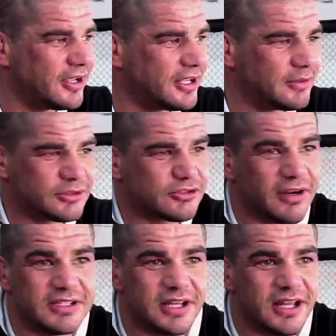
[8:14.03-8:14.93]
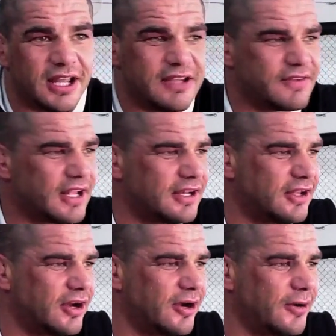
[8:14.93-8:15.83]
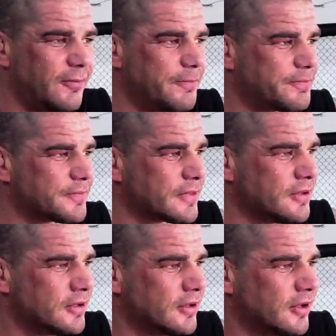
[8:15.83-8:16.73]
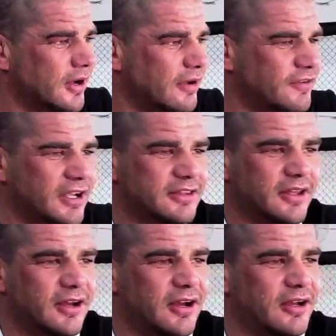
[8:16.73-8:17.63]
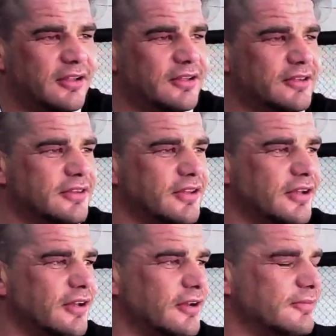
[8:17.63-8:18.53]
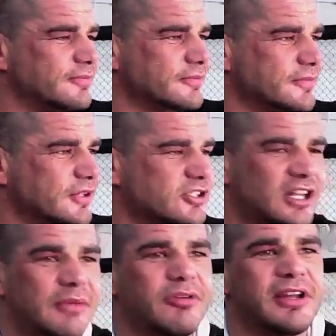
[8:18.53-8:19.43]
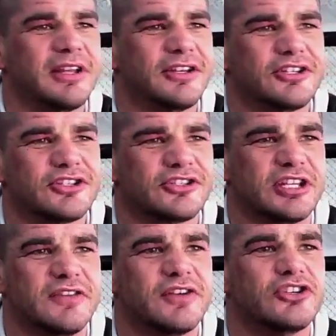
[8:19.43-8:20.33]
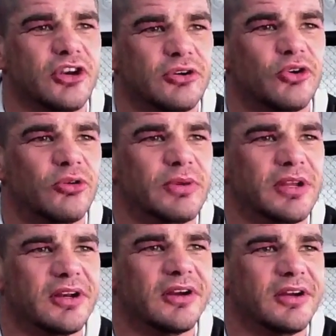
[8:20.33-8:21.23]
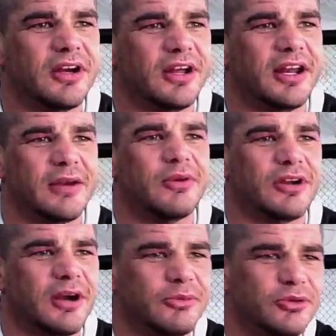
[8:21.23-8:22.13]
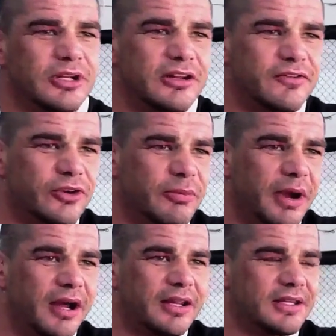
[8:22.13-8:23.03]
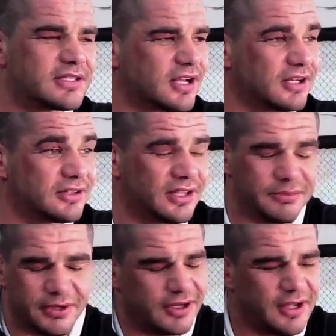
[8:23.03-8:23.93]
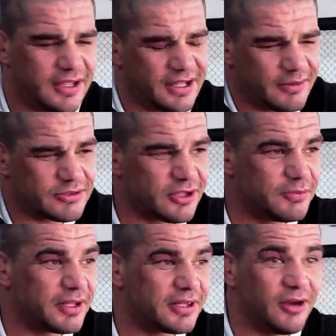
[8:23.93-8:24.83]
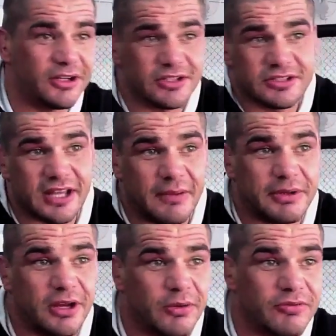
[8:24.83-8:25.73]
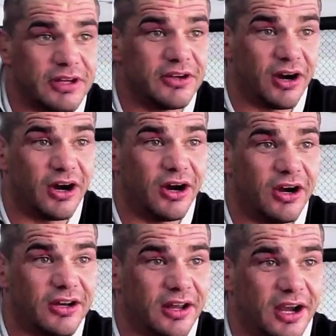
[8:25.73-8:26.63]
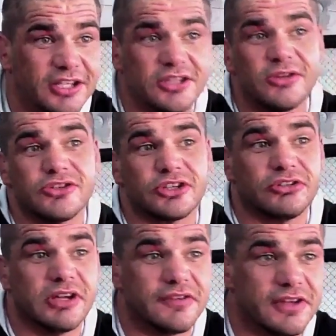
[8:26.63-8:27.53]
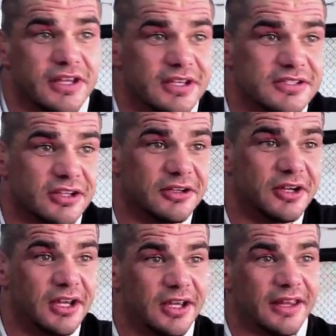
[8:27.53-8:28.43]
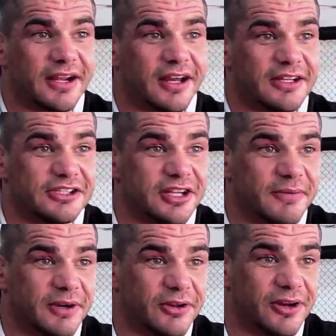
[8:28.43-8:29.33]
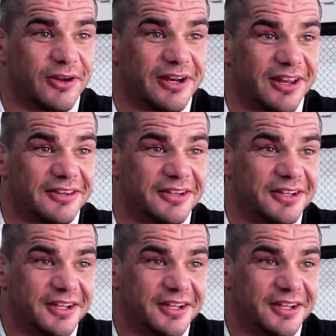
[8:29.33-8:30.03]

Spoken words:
it was crazy. I even had, I forget the celebrity TV show called me, and they wanted to come do an interview about it and this kind of thing. But it was no big deal. Just happy no one really got hurt. And I used to do security for years, so that kind of shit went on a lot in London.